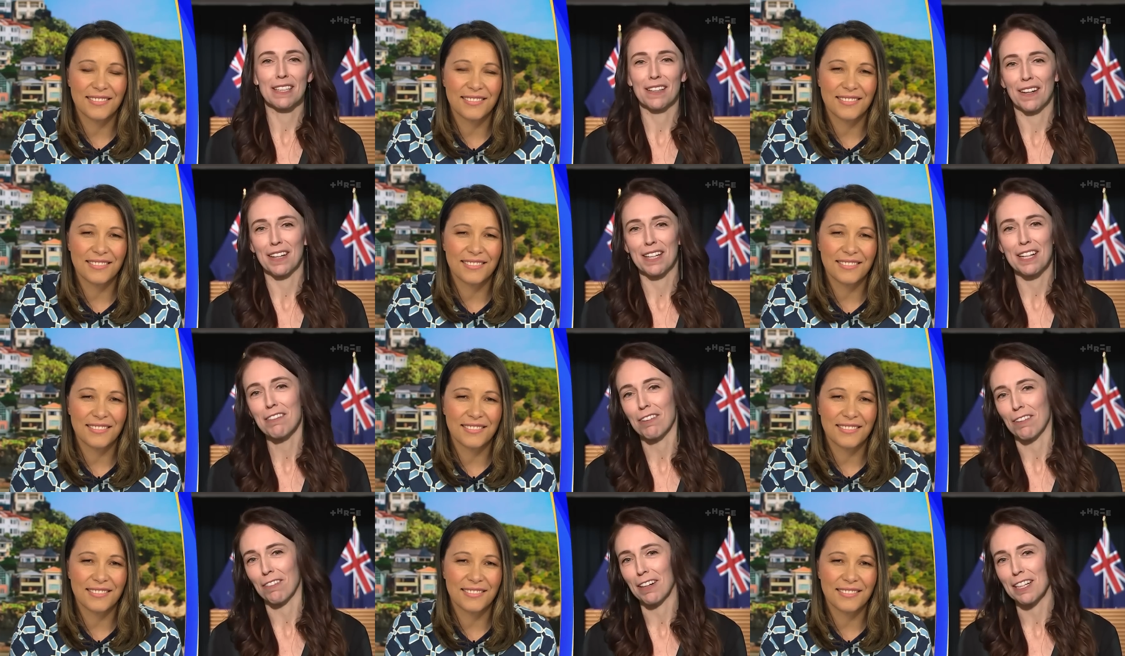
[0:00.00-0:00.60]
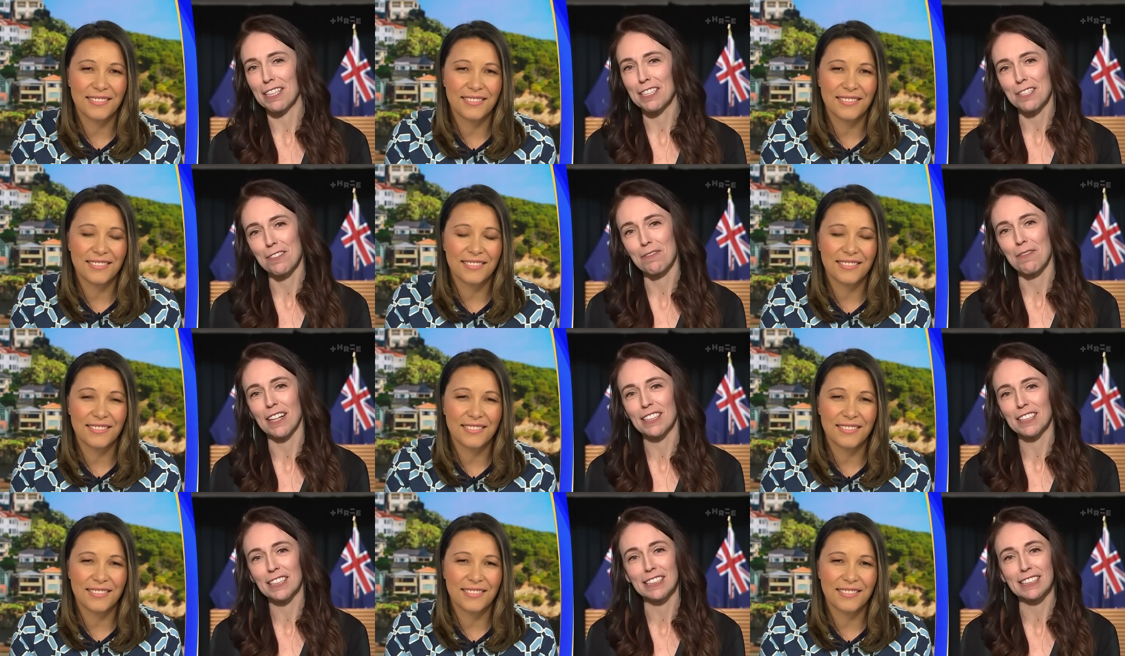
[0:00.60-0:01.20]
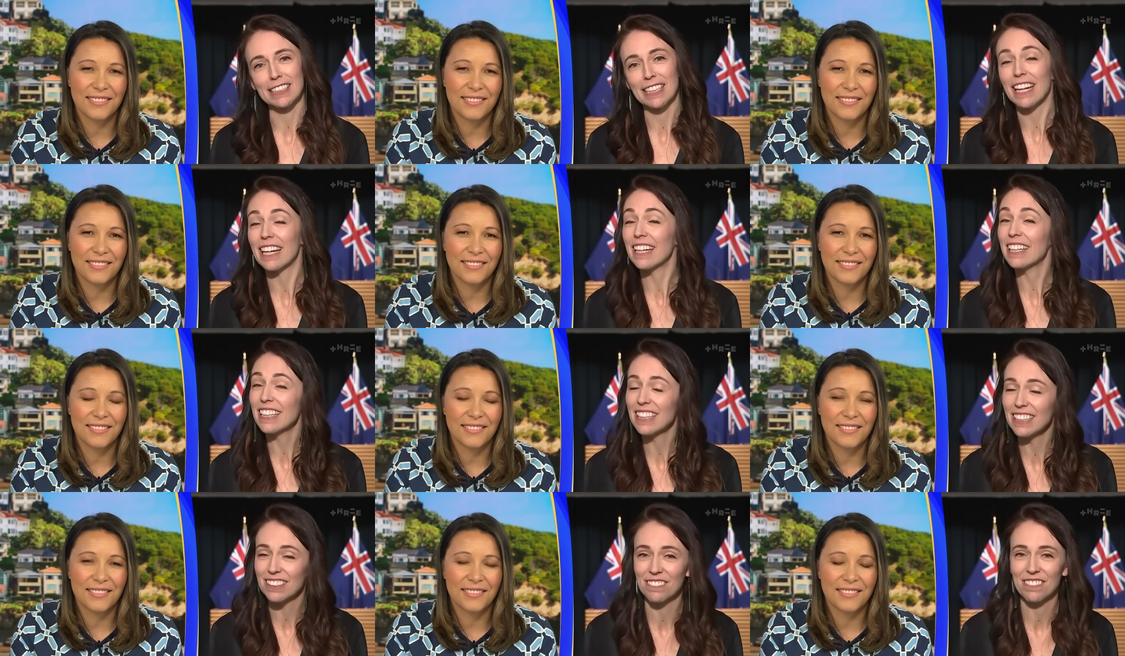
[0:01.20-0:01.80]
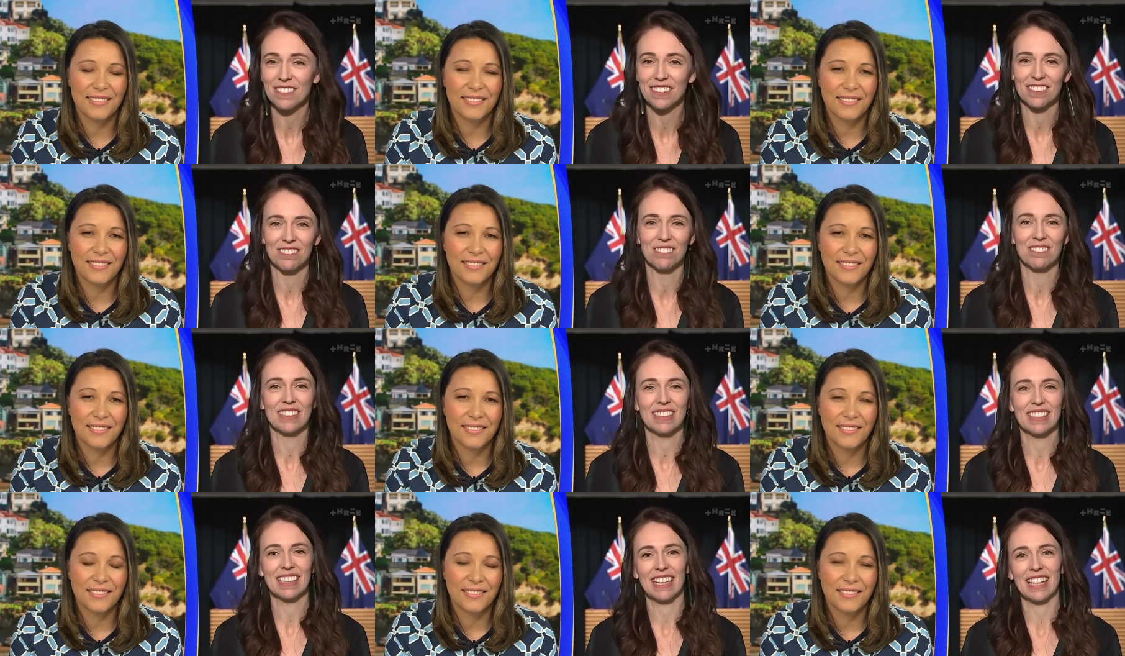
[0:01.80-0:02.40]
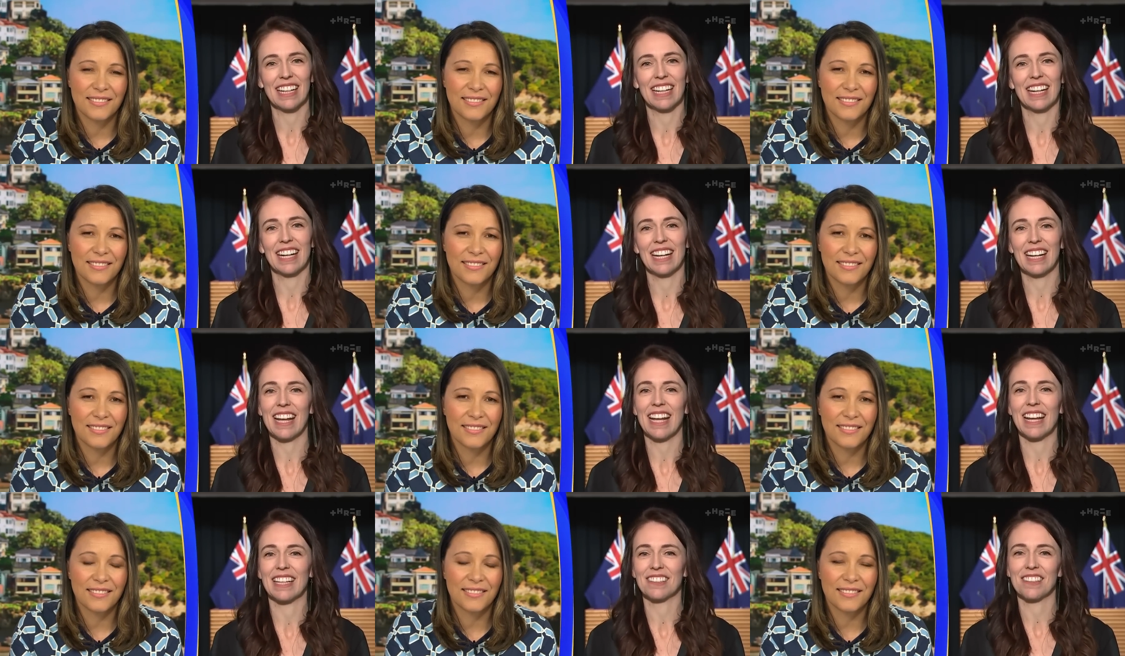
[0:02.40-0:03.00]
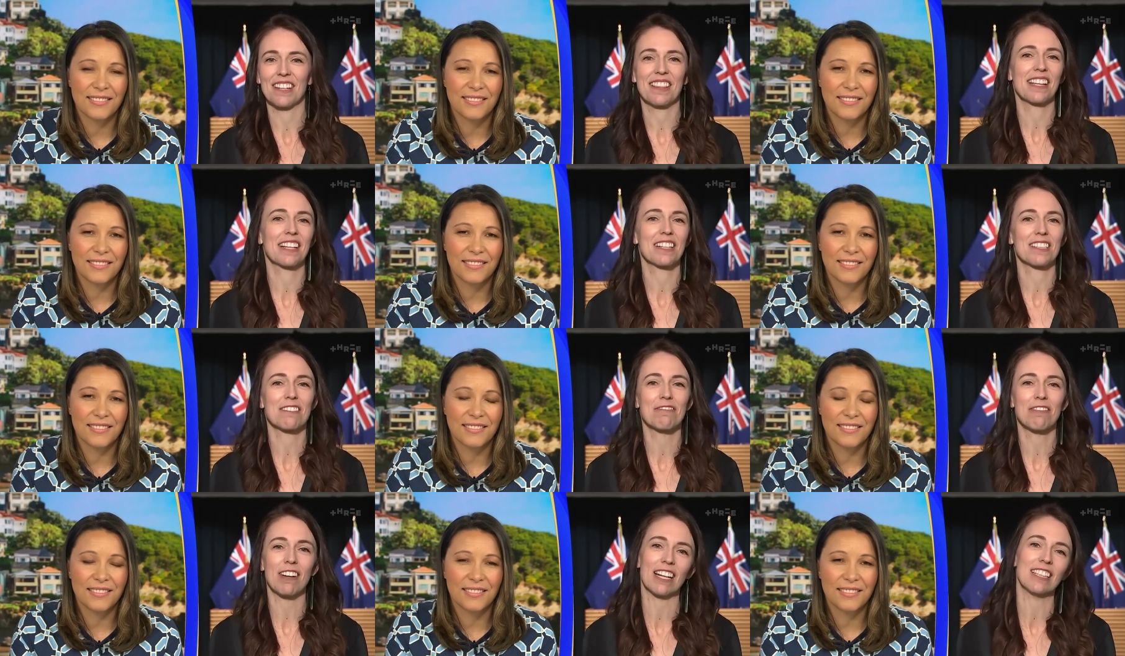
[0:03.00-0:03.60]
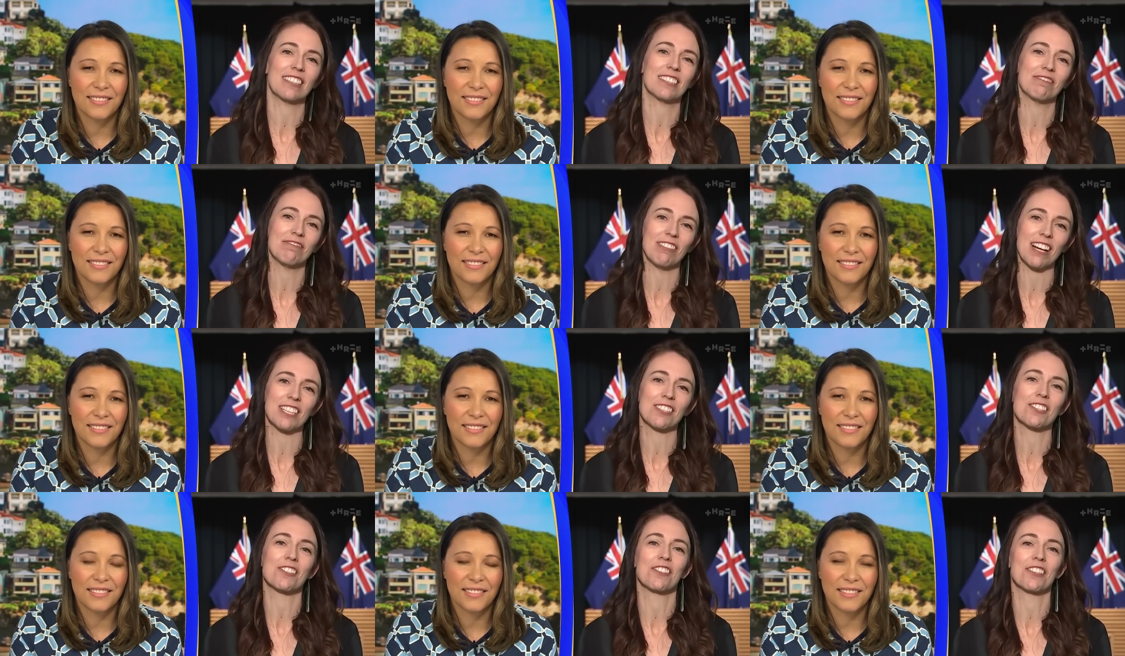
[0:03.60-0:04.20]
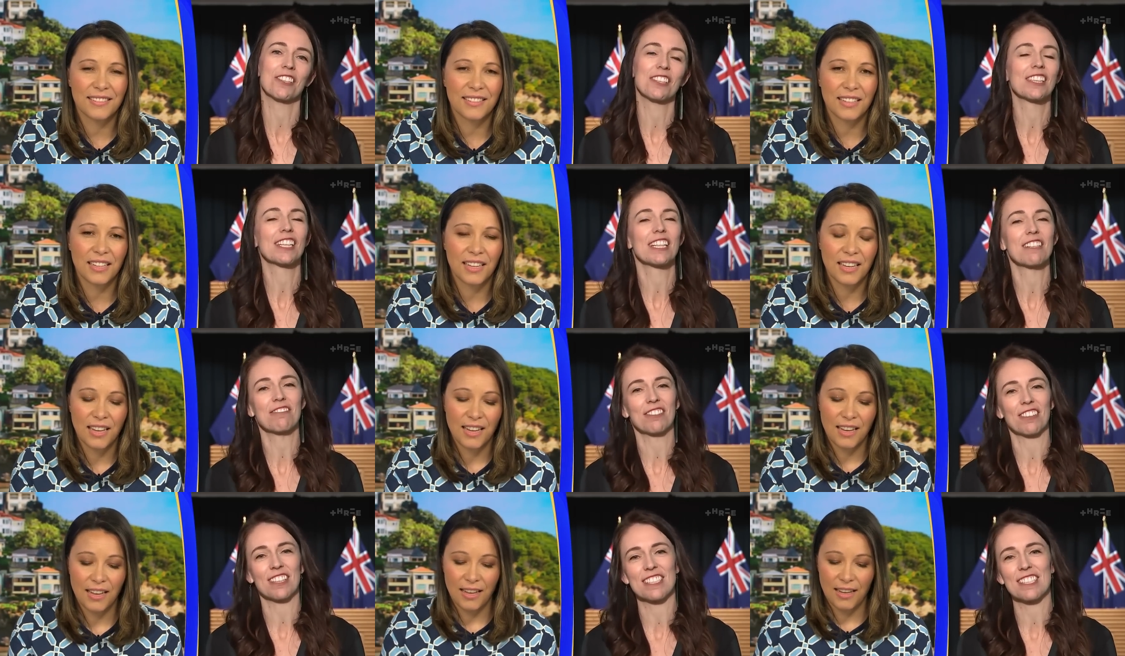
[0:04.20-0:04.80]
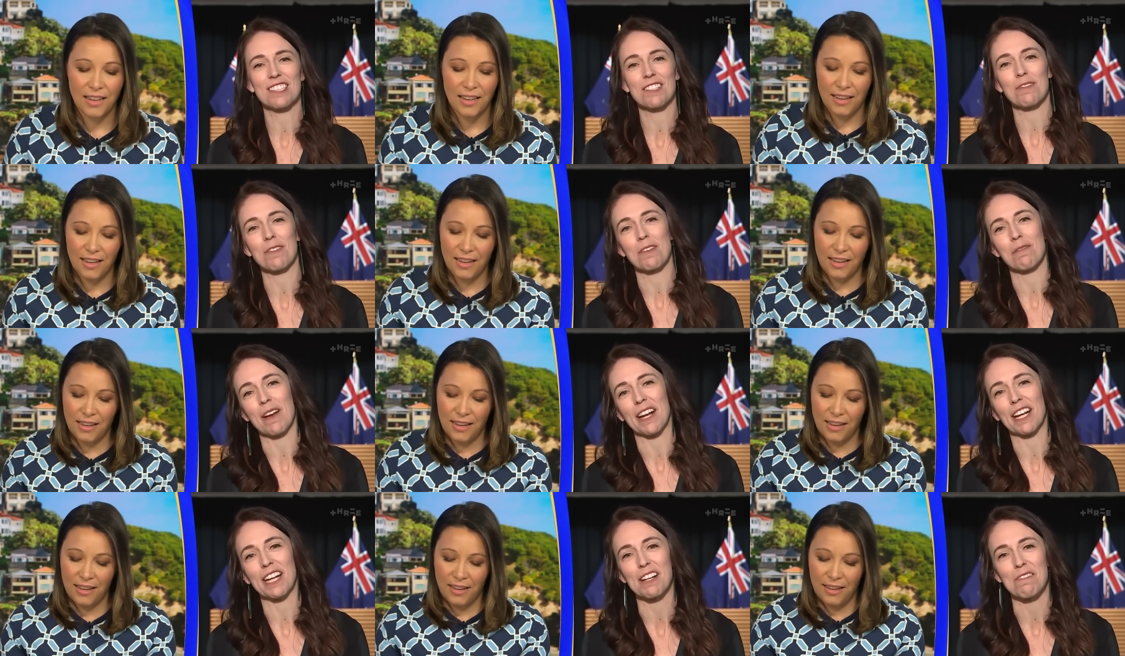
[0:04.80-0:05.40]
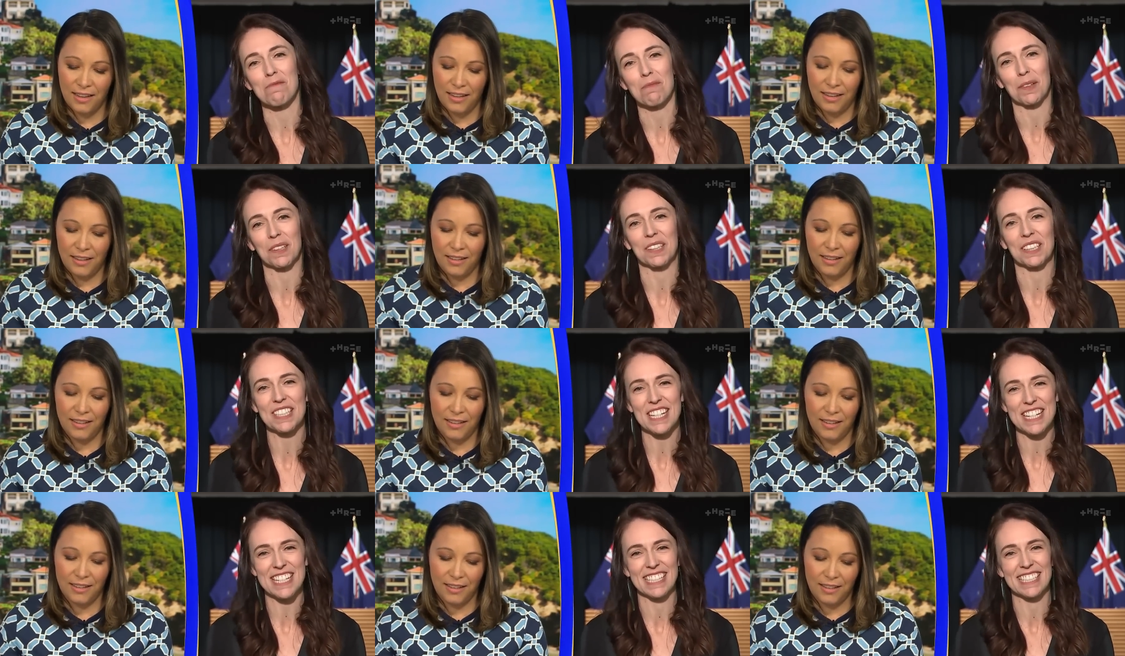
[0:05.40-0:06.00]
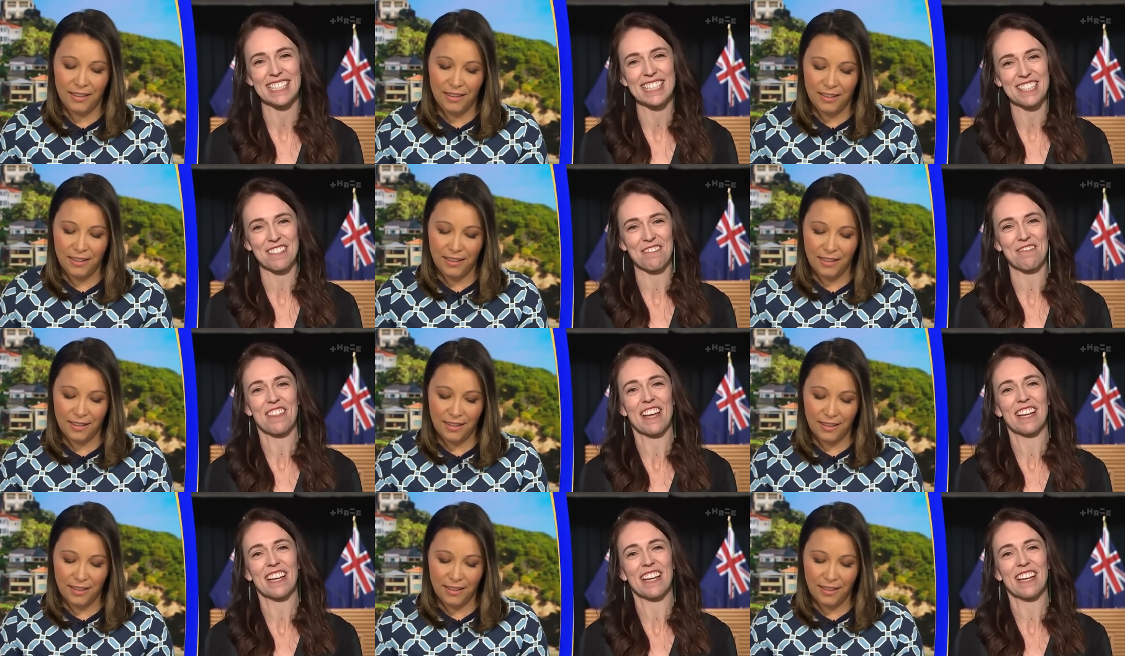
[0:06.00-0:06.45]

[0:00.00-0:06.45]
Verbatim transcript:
Speaker 1: I never read too much into any of them, uh, and I think it's far, far too early for us to be making predictions of that